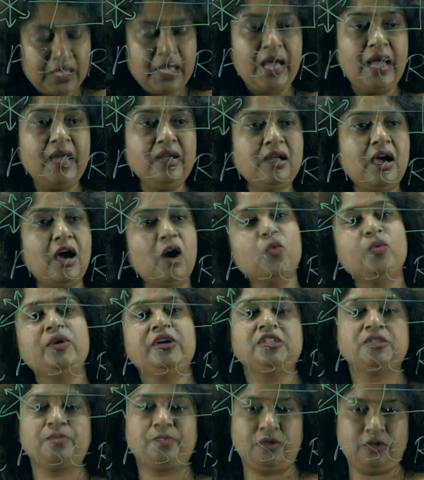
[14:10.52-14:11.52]
and how it
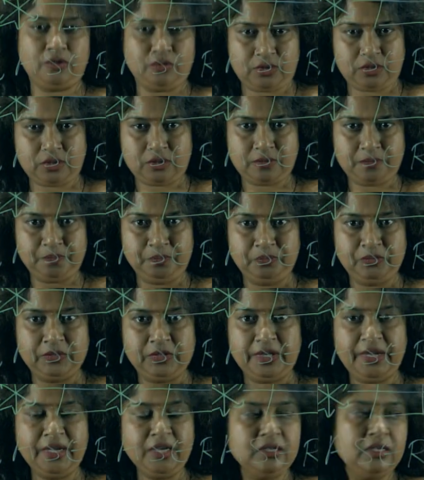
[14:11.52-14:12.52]
is produced,
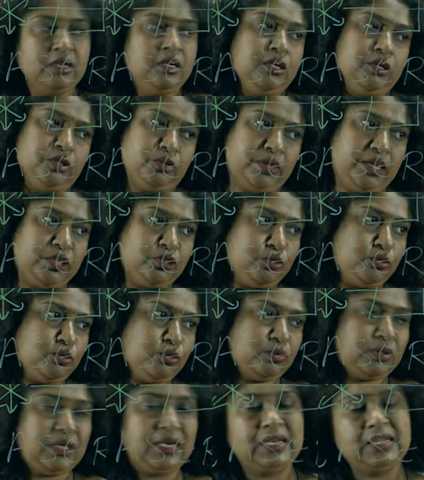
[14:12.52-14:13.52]
right. So as you
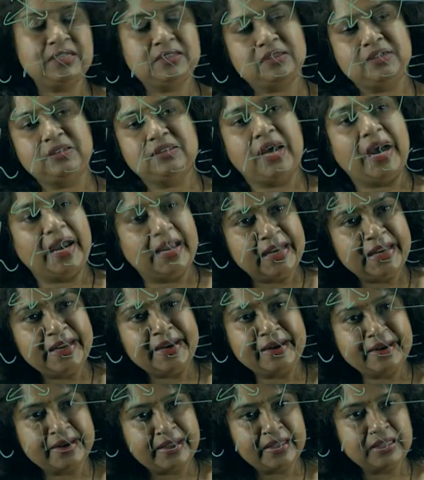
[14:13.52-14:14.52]
know that laser is highly
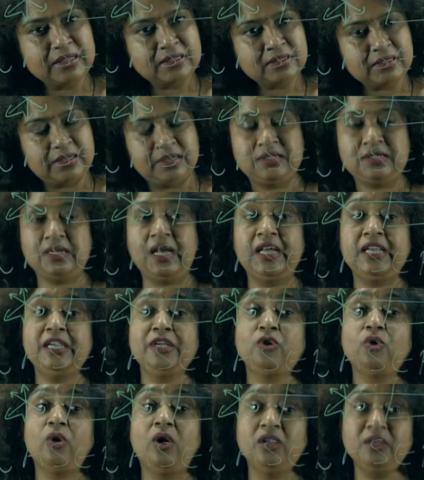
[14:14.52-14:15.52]
intense, it is highly
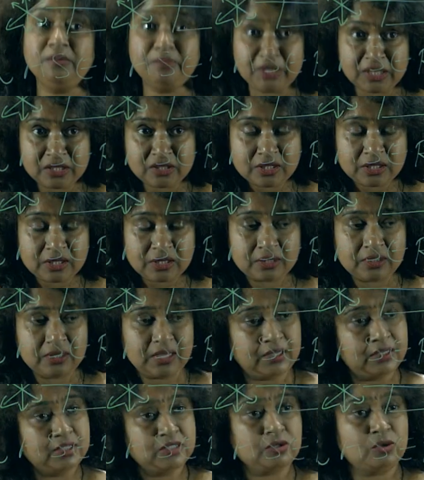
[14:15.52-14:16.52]
collimated,
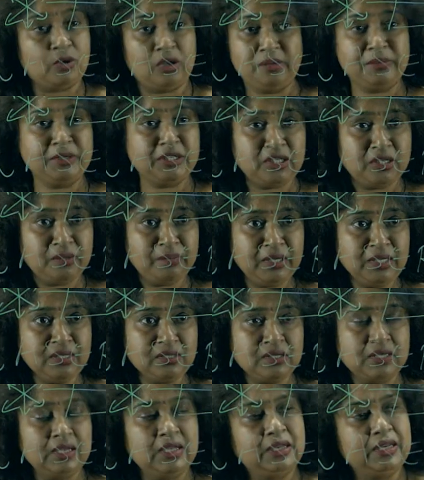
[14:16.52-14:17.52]
that is, collimated
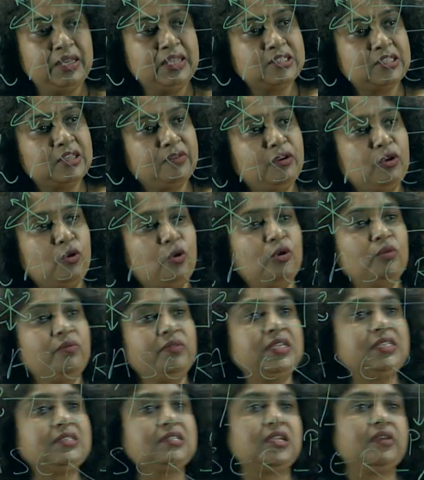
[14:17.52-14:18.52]
means laser will
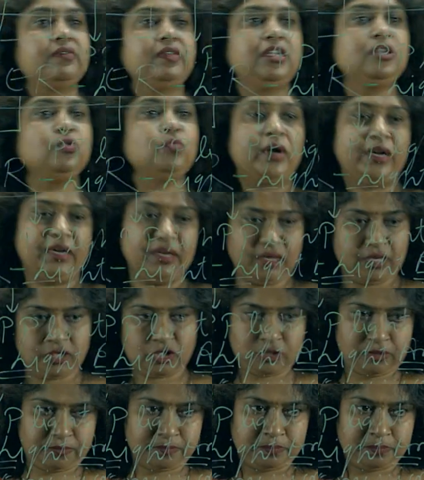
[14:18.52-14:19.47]
always travel in one direction.